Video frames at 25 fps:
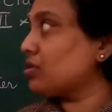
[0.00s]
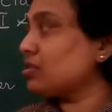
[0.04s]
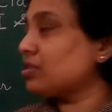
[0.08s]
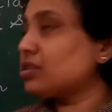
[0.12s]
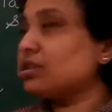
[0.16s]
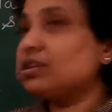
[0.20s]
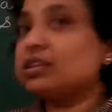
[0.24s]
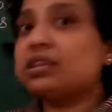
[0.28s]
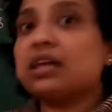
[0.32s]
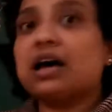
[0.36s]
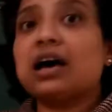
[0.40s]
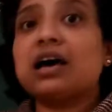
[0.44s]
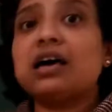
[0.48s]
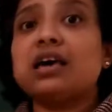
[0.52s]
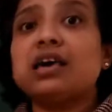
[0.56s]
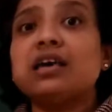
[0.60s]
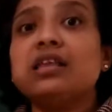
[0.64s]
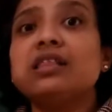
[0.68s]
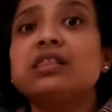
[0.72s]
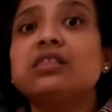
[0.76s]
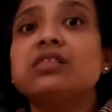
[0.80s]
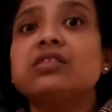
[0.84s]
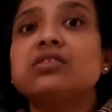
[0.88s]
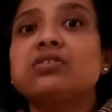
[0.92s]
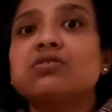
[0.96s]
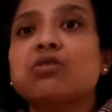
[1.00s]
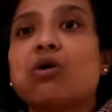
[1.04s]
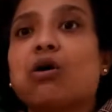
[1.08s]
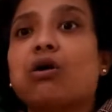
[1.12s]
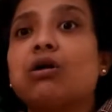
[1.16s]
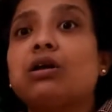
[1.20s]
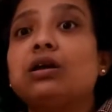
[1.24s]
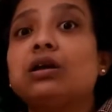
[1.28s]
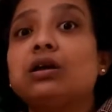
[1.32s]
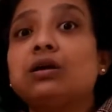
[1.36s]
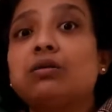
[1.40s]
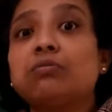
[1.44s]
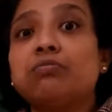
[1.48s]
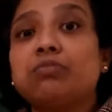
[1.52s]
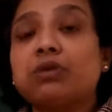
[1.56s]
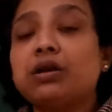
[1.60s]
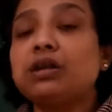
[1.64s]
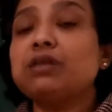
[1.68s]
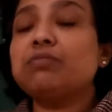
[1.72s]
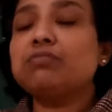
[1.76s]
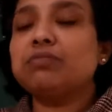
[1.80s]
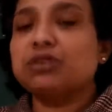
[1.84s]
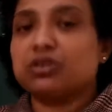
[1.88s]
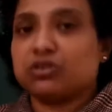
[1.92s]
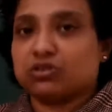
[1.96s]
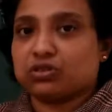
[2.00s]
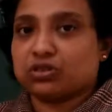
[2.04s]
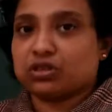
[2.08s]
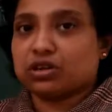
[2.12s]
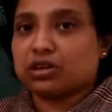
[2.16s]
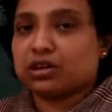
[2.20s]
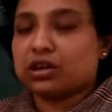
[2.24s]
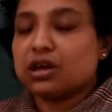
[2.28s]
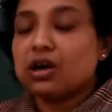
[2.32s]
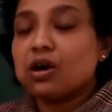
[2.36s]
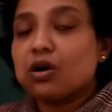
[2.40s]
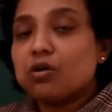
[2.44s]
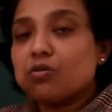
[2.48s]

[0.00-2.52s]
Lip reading: see the insoluble mixture.